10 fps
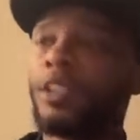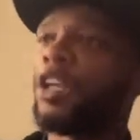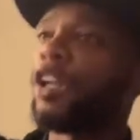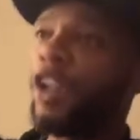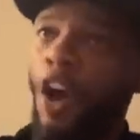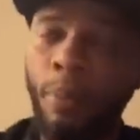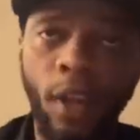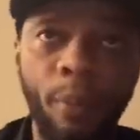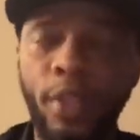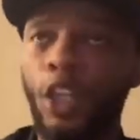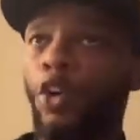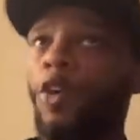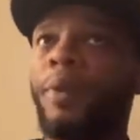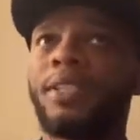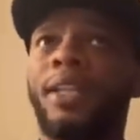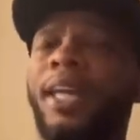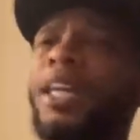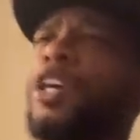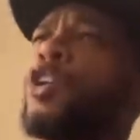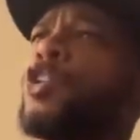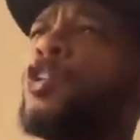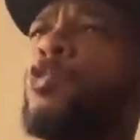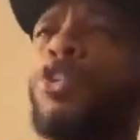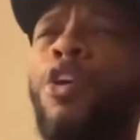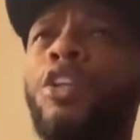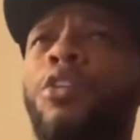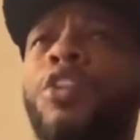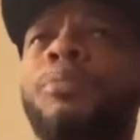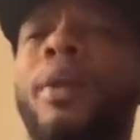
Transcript: The alarm company called me today. You talking all this